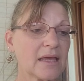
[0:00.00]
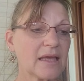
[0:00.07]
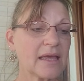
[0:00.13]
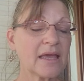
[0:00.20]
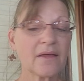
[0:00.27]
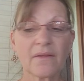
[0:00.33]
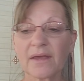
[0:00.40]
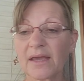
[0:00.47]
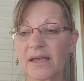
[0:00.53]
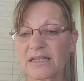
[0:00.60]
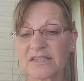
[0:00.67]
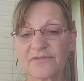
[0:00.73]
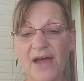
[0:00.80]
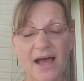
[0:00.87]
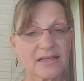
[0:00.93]
healing
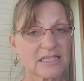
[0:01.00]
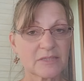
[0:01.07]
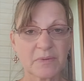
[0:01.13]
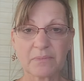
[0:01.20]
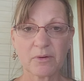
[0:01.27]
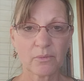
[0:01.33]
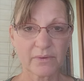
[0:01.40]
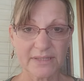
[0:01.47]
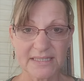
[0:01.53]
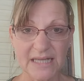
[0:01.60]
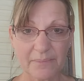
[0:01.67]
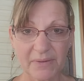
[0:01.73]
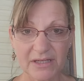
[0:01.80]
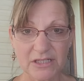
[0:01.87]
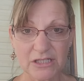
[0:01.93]
as fast as people will
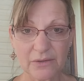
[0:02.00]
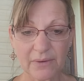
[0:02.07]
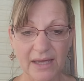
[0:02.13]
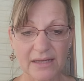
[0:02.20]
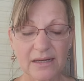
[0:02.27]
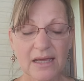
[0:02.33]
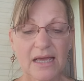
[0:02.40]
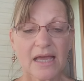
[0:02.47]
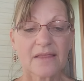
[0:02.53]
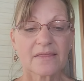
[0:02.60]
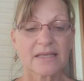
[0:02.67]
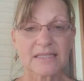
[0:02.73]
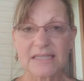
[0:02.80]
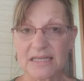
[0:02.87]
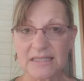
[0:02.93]
step into it.
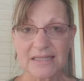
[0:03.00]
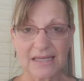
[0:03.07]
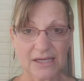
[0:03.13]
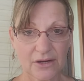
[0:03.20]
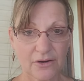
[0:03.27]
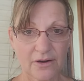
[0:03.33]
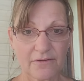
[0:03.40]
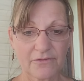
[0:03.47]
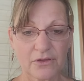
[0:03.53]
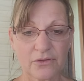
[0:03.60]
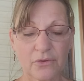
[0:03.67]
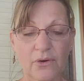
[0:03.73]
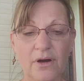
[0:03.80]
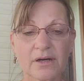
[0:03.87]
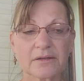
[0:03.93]
This is the year of the
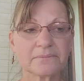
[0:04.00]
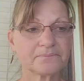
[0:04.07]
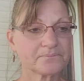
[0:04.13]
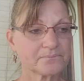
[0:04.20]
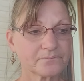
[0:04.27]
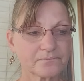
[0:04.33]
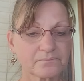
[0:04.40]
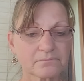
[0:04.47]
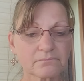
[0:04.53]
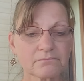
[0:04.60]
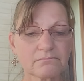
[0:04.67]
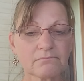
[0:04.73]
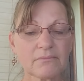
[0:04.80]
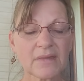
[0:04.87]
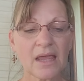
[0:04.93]
Lord.
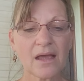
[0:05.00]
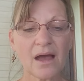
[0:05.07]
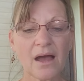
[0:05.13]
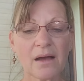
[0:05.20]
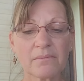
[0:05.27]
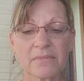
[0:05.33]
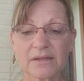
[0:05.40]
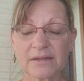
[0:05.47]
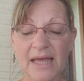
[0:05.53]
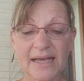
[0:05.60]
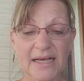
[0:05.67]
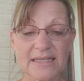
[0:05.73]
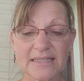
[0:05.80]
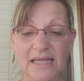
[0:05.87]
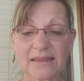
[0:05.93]
Um,
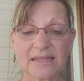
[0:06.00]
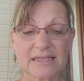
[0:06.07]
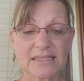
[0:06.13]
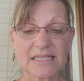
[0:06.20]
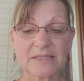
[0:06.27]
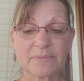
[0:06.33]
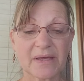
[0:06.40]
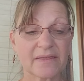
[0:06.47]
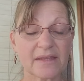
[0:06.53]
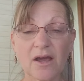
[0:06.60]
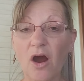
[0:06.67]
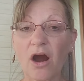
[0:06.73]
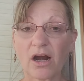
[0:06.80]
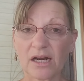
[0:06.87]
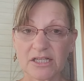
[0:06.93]
like I said, this has been the
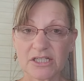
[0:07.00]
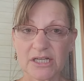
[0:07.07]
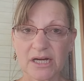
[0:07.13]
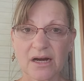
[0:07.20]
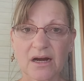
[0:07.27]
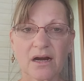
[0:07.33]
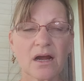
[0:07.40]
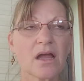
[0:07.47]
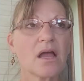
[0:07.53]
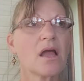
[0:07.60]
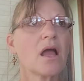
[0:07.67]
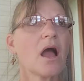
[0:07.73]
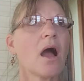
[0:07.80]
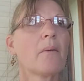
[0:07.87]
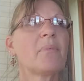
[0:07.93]
hardest year
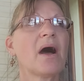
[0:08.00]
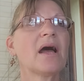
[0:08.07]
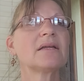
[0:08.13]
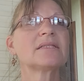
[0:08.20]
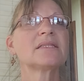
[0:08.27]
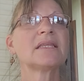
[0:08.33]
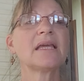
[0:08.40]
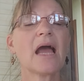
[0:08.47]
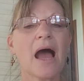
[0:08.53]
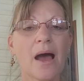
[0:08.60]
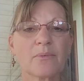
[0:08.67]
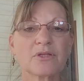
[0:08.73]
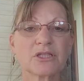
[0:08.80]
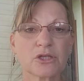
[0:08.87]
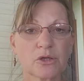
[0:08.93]
but the
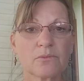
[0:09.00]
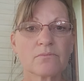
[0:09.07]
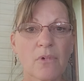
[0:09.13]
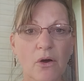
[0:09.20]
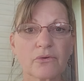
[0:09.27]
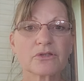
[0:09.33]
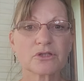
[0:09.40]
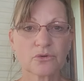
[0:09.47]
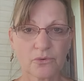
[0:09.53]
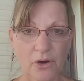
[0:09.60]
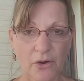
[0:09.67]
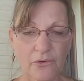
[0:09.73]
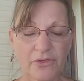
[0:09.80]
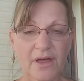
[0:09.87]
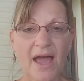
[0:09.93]
absolute most
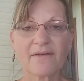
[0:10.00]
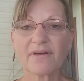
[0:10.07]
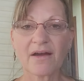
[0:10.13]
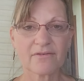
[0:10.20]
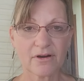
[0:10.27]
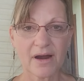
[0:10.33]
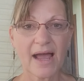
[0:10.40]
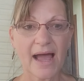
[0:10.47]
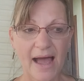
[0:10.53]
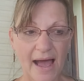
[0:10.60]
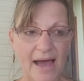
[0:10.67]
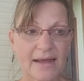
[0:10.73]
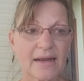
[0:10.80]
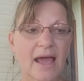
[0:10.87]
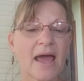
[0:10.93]
growth I've ever
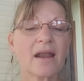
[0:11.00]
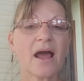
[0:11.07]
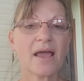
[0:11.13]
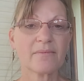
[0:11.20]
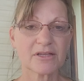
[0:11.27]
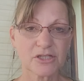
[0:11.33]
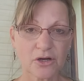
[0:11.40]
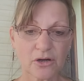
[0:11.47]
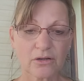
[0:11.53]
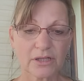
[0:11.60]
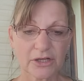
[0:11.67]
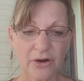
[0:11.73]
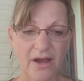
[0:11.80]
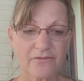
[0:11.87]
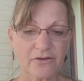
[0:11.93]
had, and I'm
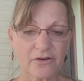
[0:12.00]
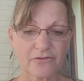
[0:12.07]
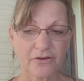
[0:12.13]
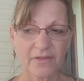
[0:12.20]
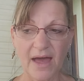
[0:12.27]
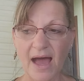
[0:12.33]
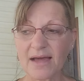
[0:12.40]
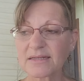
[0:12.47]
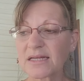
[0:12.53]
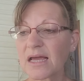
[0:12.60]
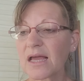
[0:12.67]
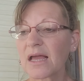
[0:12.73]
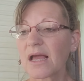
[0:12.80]
eternally grateful for that.